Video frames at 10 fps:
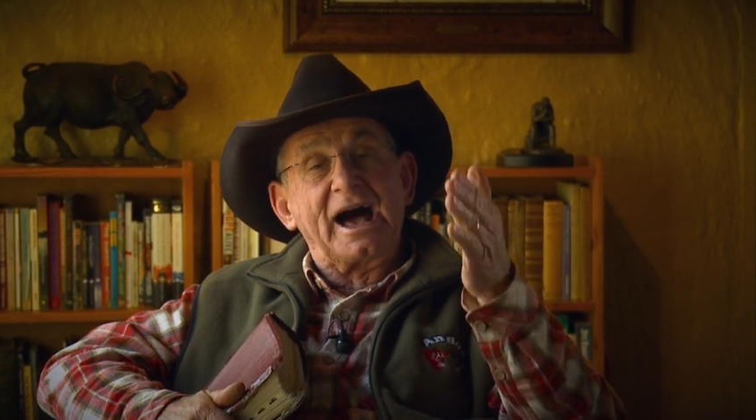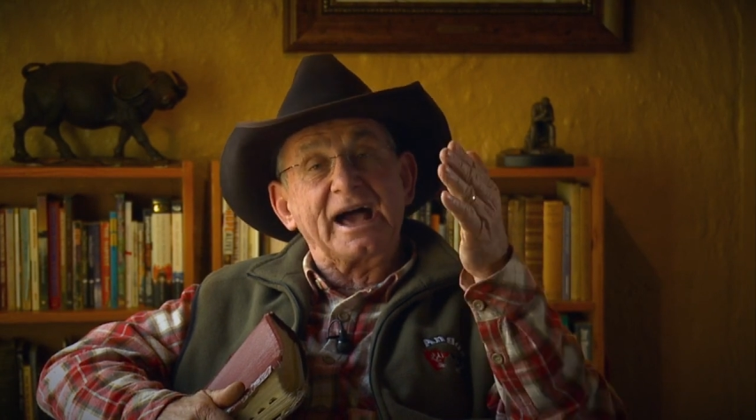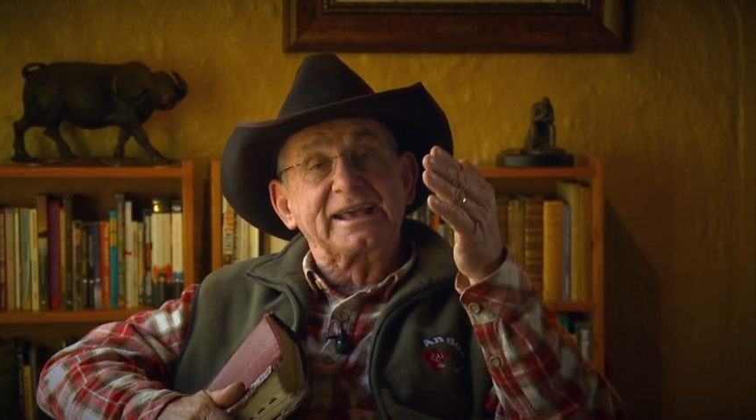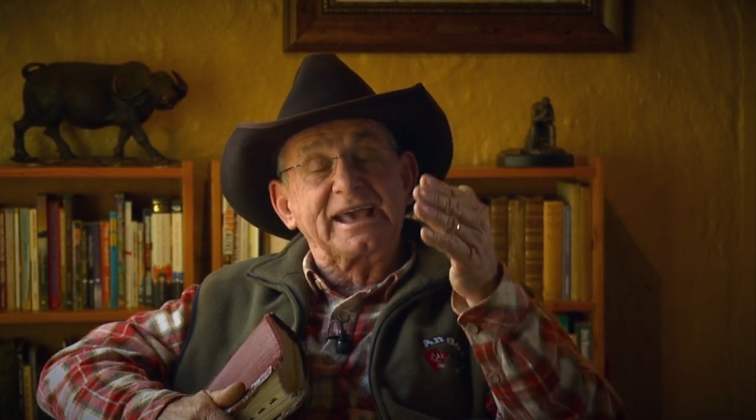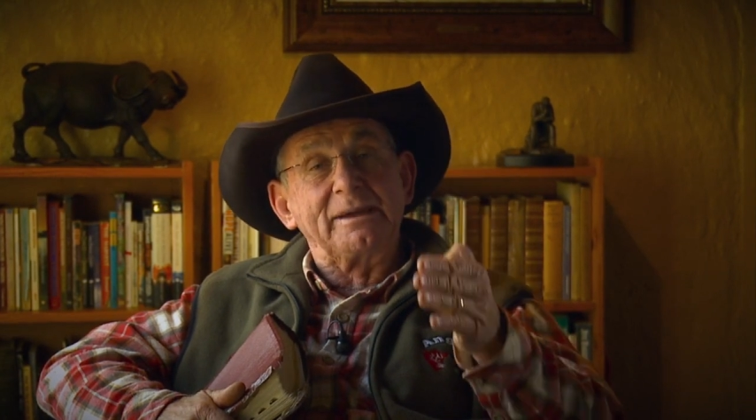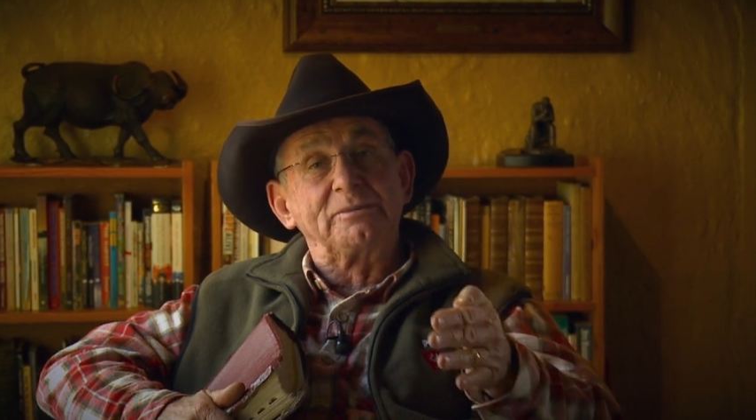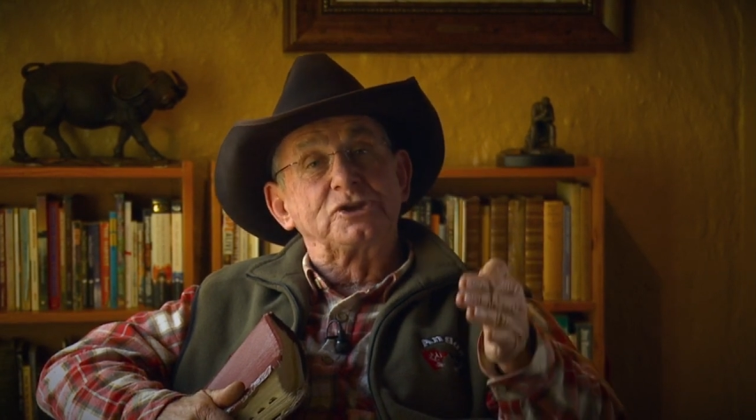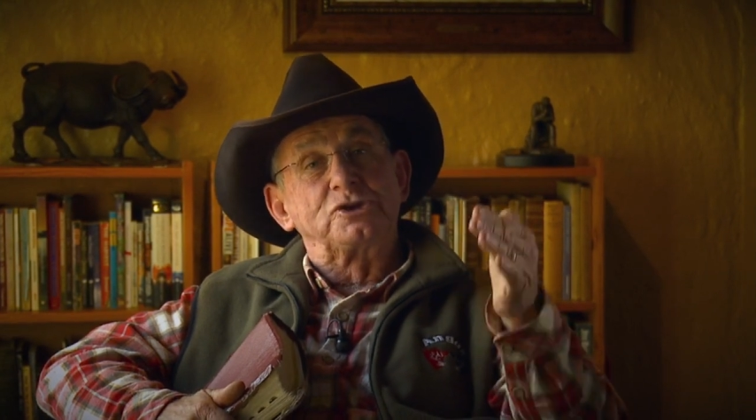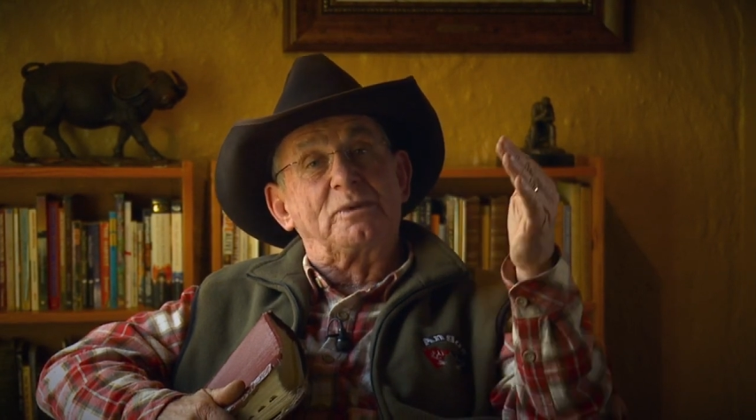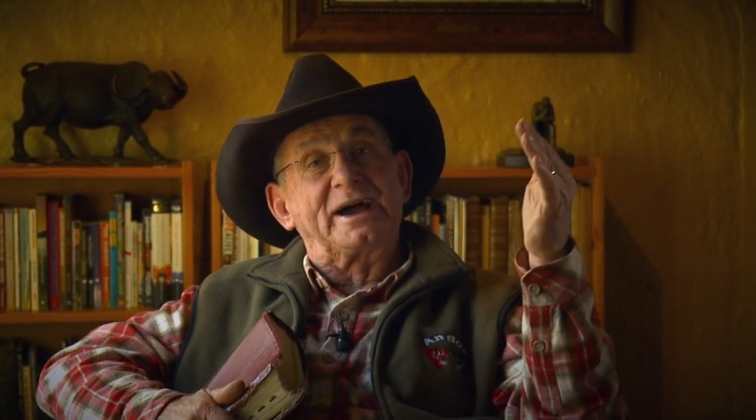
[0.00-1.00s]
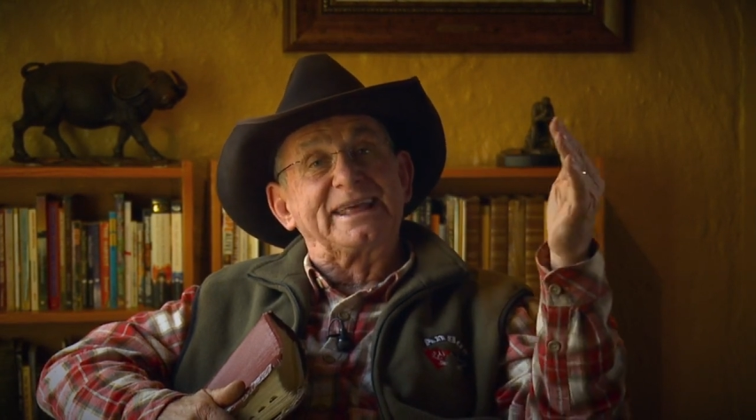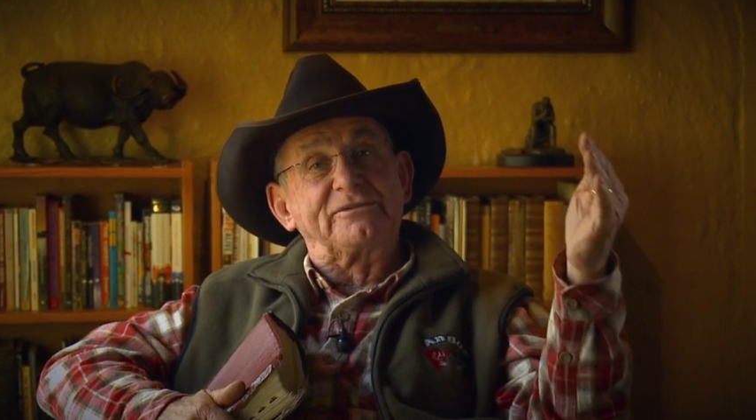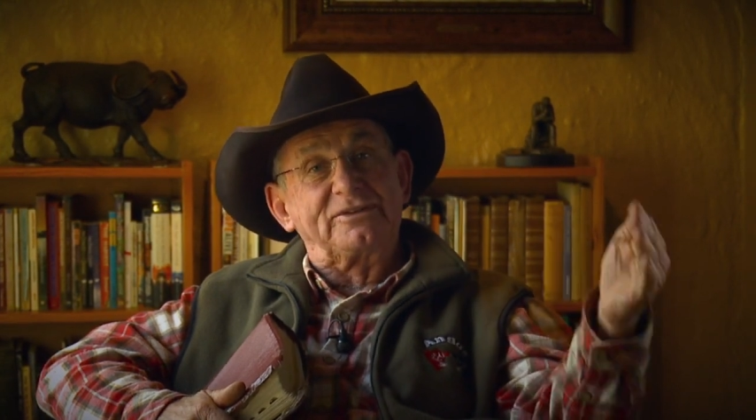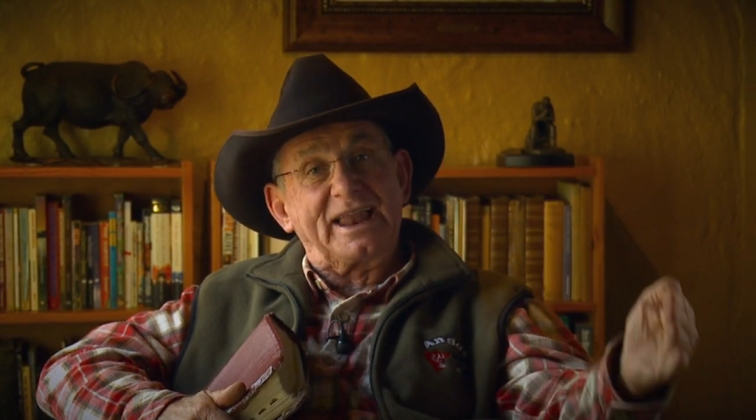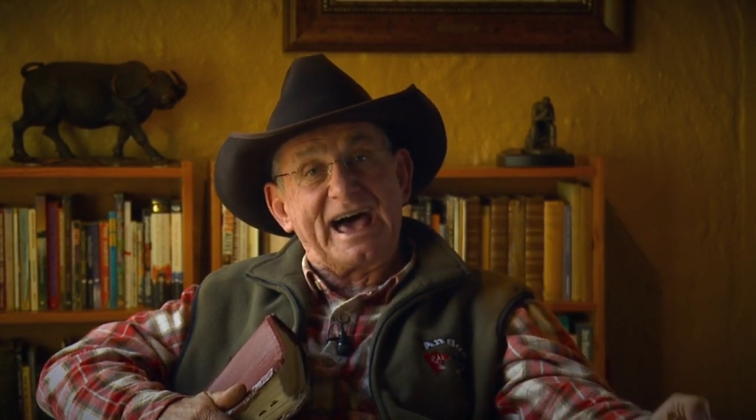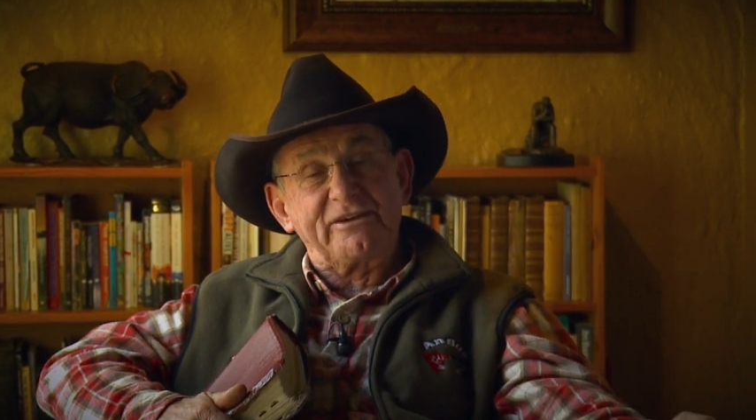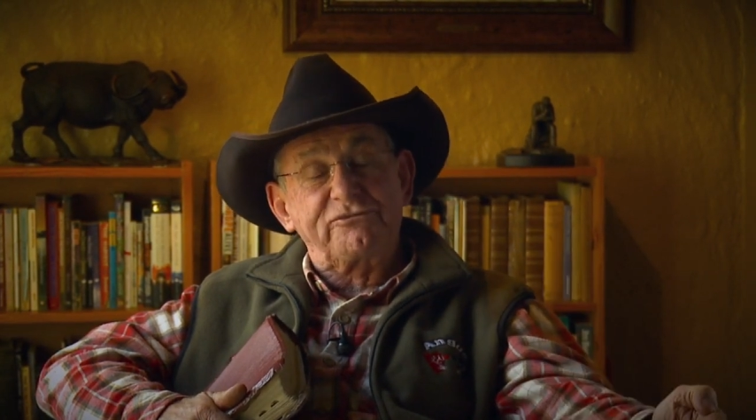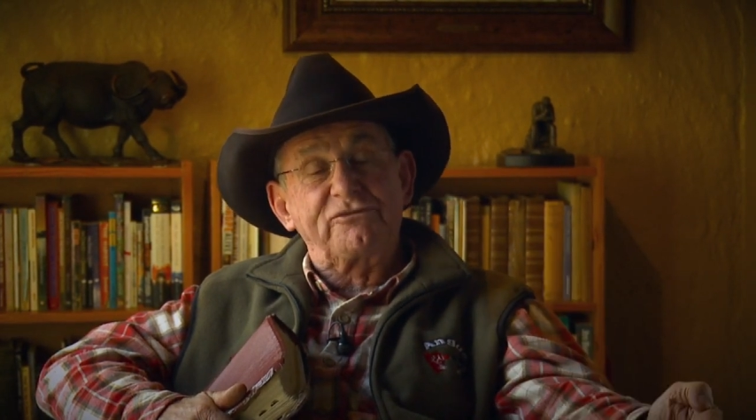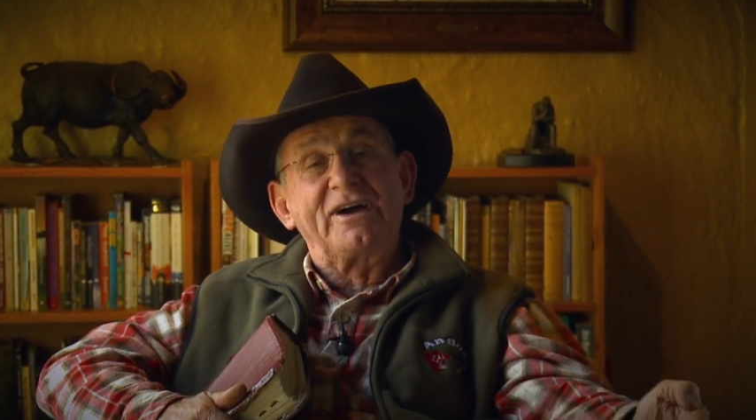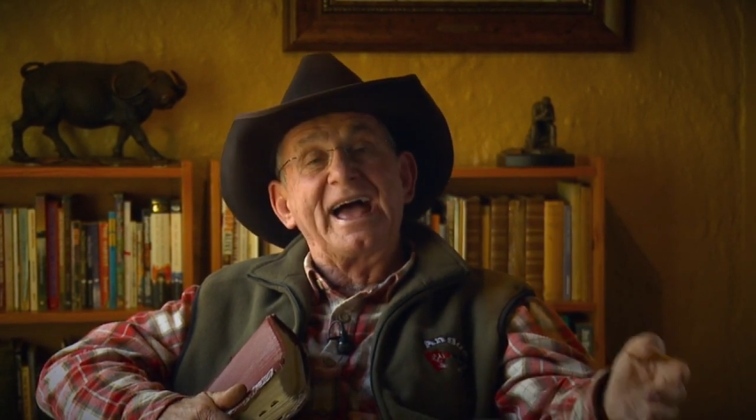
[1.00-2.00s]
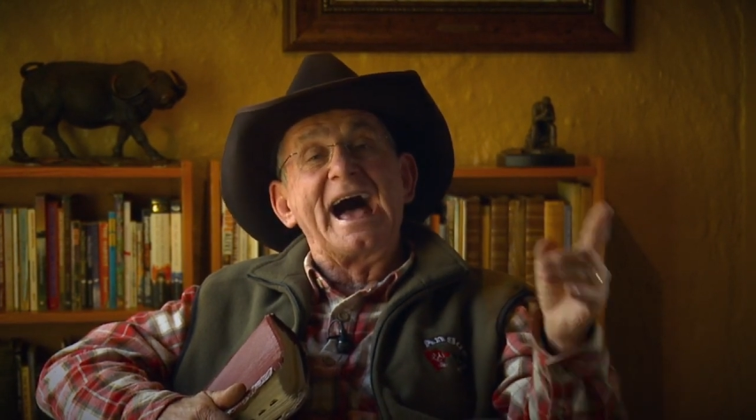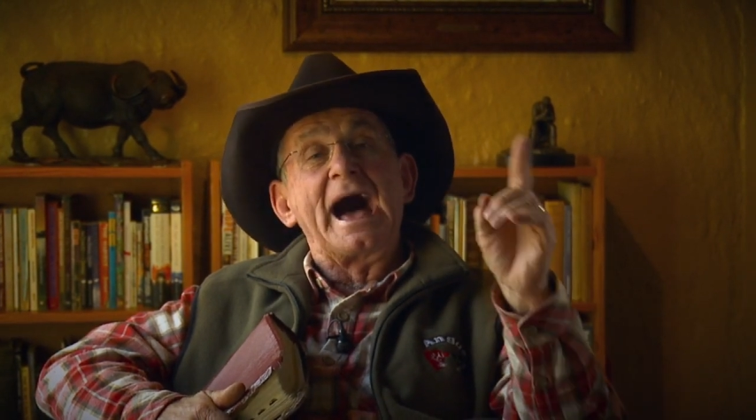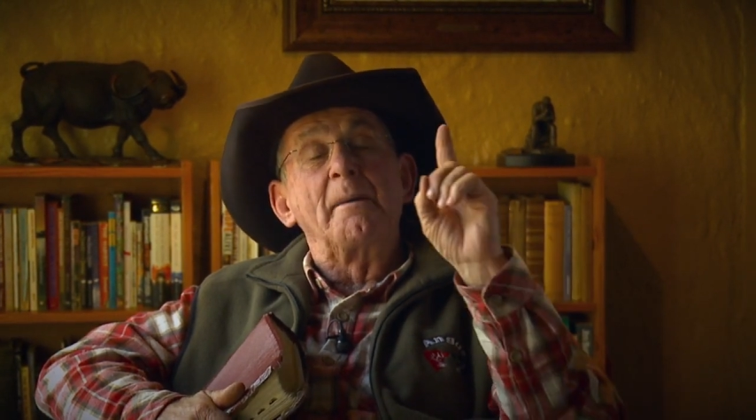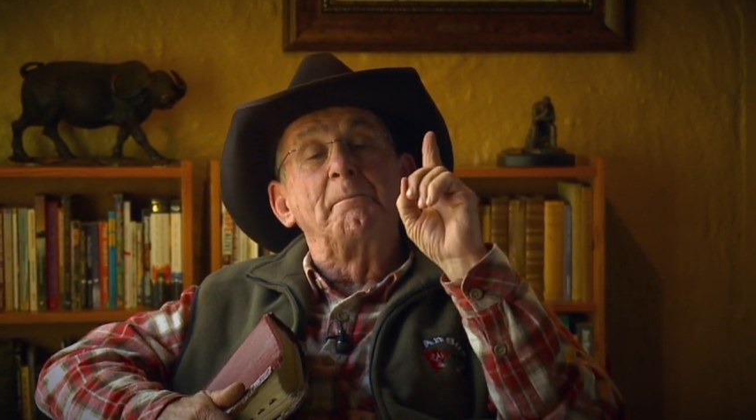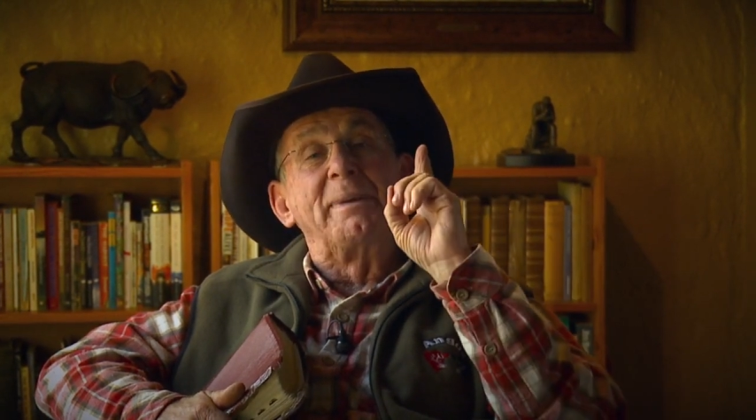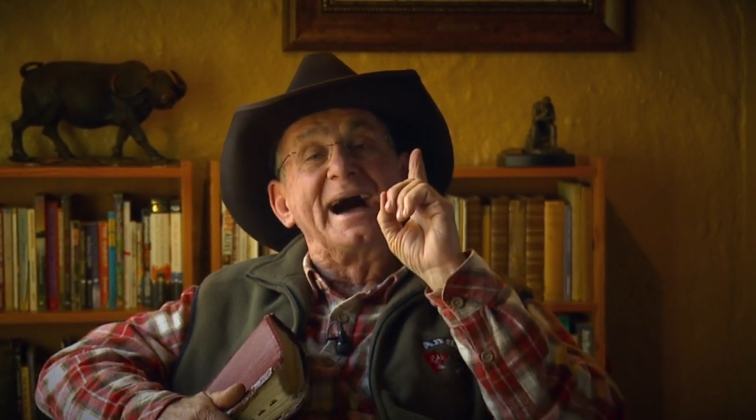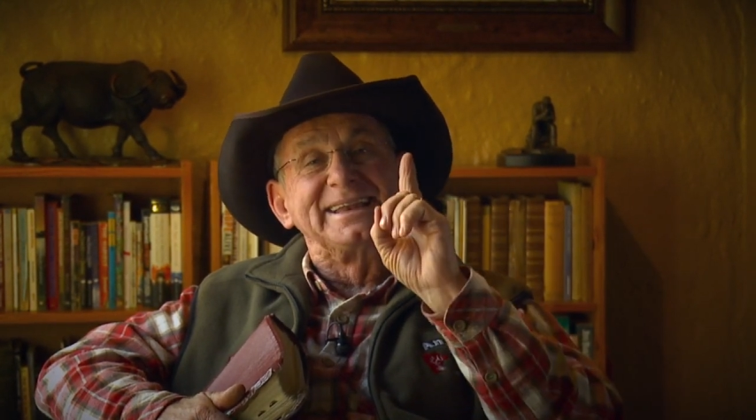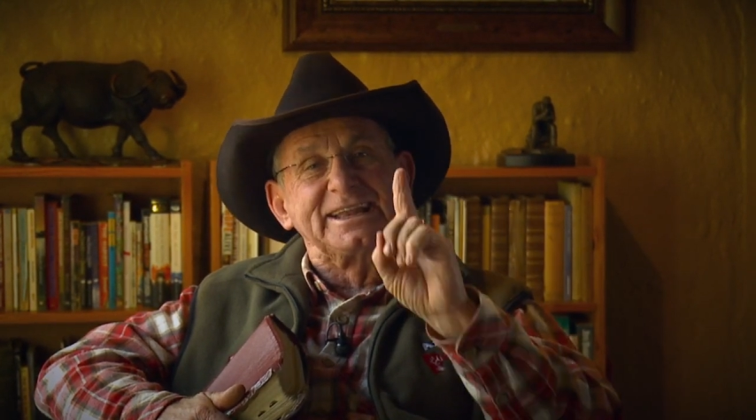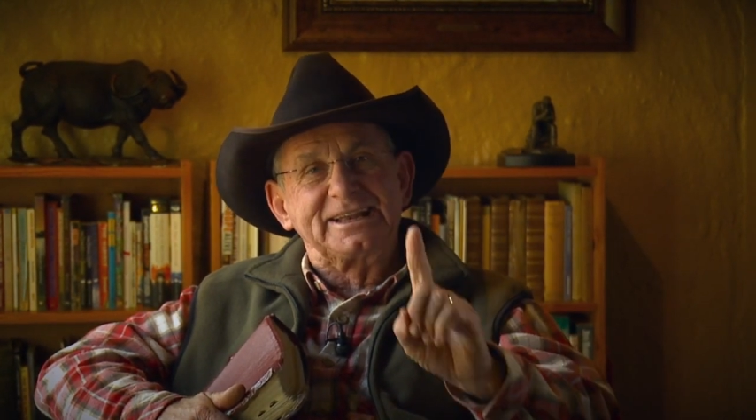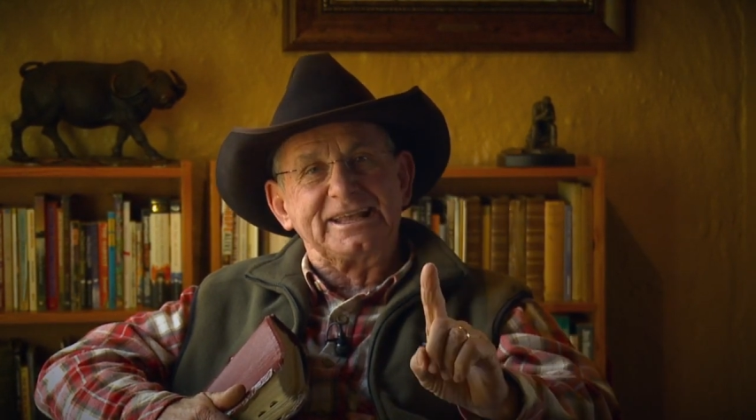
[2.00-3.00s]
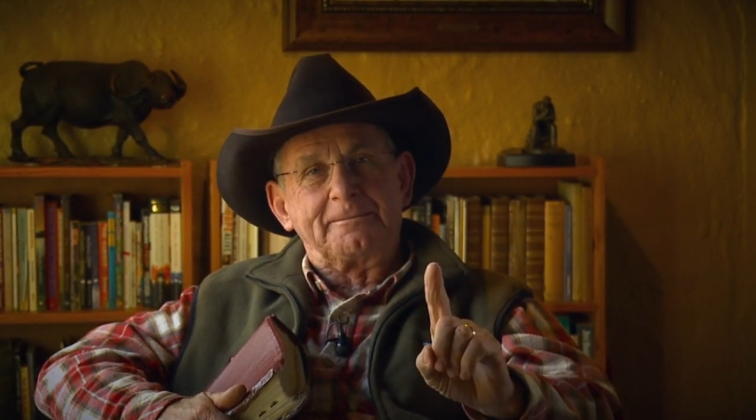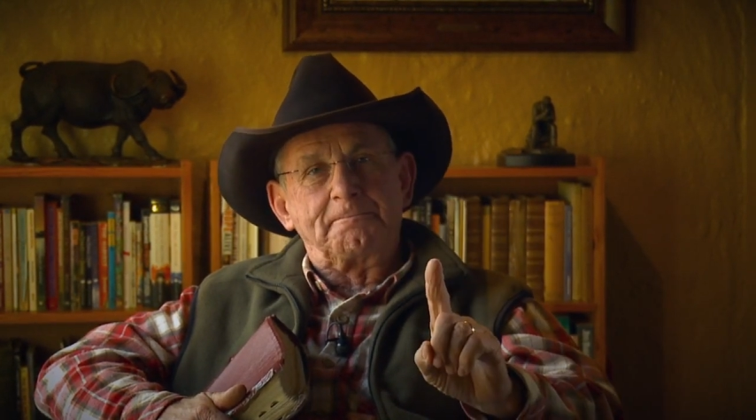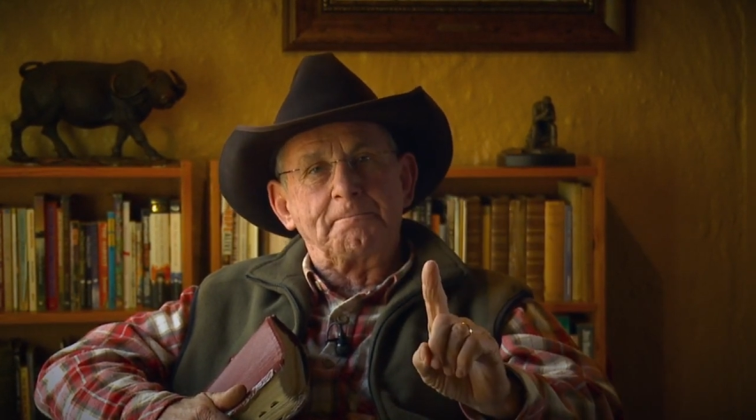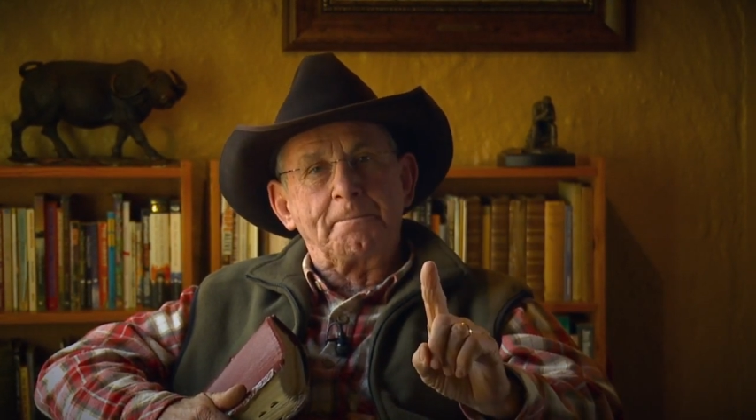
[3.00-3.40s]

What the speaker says: I came that you might have life abundantly.